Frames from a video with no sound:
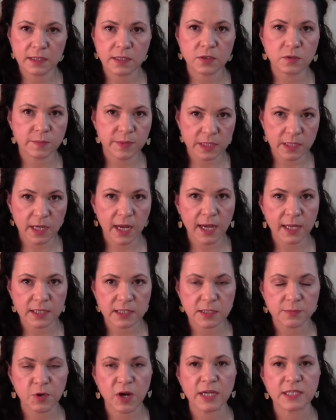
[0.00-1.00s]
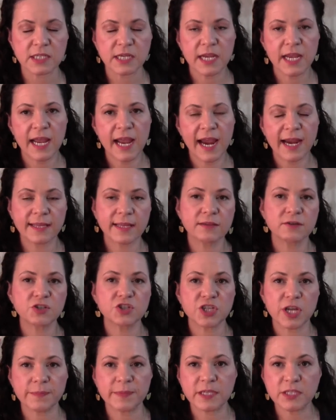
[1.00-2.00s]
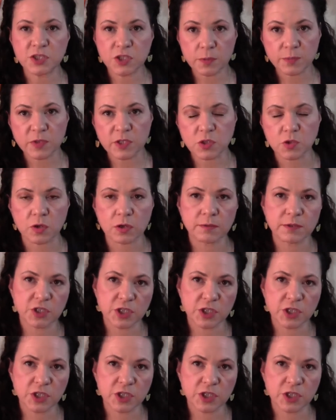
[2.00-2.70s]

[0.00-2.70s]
You'll be highly surprised. And then there's JP Superstore,